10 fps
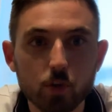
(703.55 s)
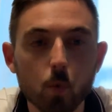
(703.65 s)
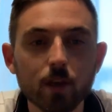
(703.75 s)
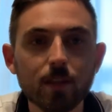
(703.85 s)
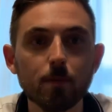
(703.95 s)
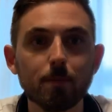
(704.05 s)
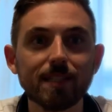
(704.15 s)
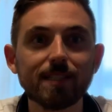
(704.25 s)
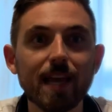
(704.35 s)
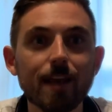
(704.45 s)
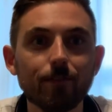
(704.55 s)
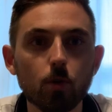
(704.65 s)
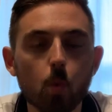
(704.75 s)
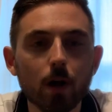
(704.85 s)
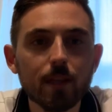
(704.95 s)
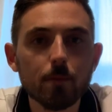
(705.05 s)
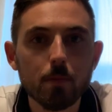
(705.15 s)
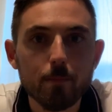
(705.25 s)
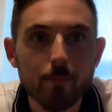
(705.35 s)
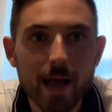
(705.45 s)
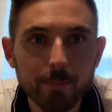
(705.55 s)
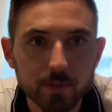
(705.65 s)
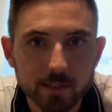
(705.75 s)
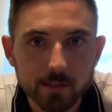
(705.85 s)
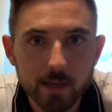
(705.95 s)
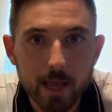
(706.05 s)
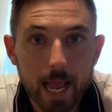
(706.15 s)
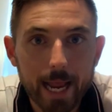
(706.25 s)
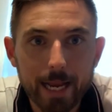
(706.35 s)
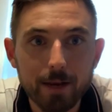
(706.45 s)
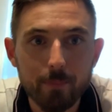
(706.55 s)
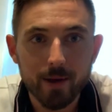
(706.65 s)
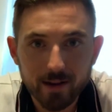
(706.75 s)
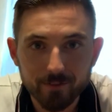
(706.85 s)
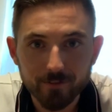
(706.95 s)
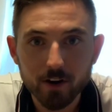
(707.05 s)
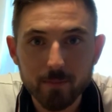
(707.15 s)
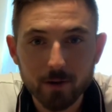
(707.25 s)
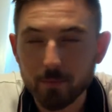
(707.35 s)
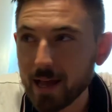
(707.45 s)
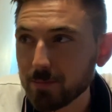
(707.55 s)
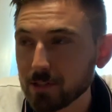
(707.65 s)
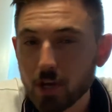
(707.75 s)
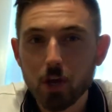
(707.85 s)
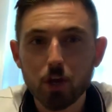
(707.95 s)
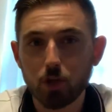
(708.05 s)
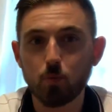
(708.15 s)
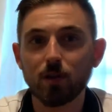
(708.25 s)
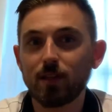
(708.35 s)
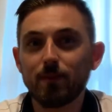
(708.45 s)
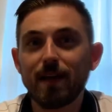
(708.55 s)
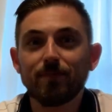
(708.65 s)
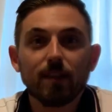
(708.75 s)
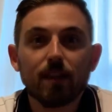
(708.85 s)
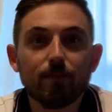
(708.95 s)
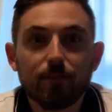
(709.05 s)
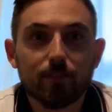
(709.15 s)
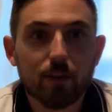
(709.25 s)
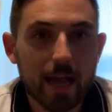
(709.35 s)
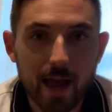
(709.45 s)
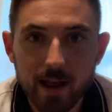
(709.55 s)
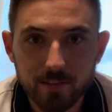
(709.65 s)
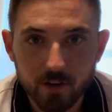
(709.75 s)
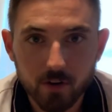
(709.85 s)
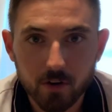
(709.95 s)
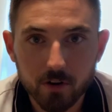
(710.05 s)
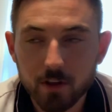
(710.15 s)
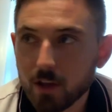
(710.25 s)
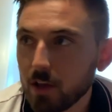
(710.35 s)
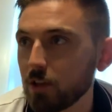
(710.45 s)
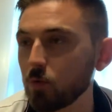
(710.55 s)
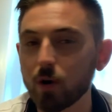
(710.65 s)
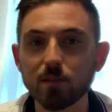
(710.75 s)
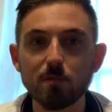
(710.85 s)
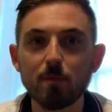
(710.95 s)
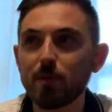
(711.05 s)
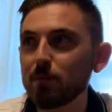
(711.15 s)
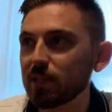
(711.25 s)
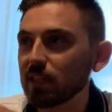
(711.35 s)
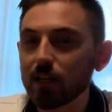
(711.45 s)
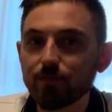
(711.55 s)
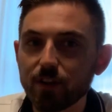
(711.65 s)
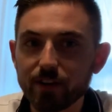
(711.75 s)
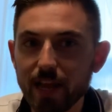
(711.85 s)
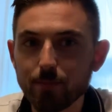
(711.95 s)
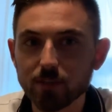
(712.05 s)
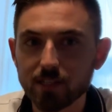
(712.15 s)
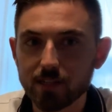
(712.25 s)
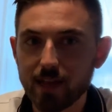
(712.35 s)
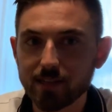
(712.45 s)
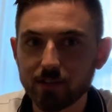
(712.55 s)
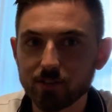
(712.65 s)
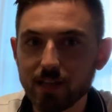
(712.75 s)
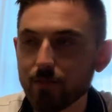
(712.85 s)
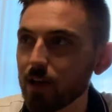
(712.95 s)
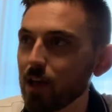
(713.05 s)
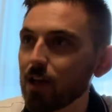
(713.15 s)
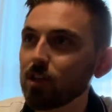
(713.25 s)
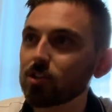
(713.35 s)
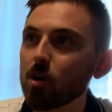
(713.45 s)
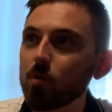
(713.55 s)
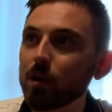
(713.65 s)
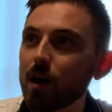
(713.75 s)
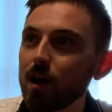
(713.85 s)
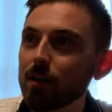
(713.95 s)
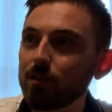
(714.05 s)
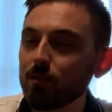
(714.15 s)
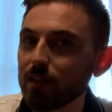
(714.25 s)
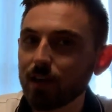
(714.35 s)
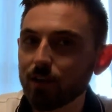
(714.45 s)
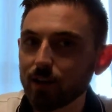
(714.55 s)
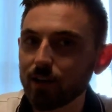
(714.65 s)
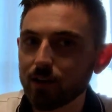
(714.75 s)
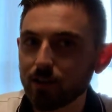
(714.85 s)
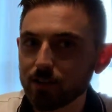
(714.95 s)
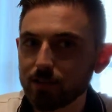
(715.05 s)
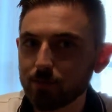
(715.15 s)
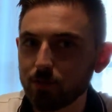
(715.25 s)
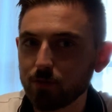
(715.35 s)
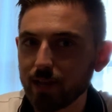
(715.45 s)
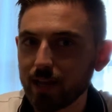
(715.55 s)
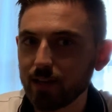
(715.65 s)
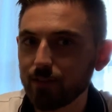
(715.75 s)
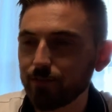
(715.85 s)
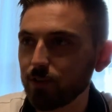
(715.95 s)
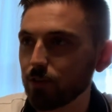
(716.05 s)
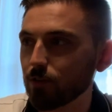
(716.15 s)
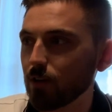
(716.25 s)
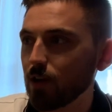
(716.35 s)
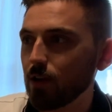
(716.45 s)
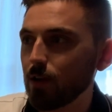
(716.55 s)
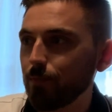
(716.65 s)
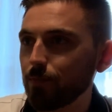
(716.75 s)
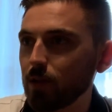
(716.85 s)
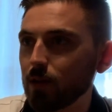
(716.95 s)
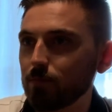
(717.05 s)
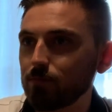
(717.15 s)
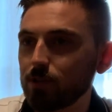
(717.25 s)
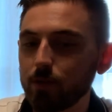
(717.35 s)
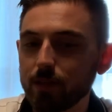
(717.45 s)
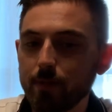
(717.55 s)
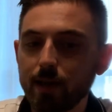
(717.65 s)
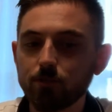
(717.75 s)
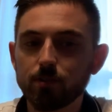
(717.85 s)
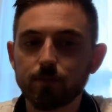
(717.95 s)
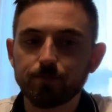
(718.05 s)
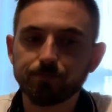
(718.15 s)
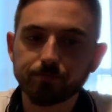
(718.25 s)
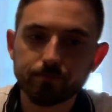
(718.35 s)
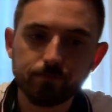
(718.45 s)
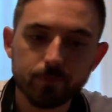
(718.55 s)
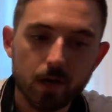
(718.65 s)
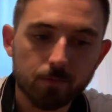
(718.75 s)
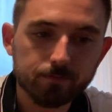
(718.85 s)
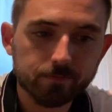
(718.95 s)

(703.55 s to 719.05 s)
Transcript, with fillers: You want them to be saved. You want them to be Baptist, independent fundamental Baptist. You want them to have the love of God in their heart. You want them to be people that love their neighbors as, as their self. So, do you think you're going to encourage them to do that if you're uh, showing them hatred? No.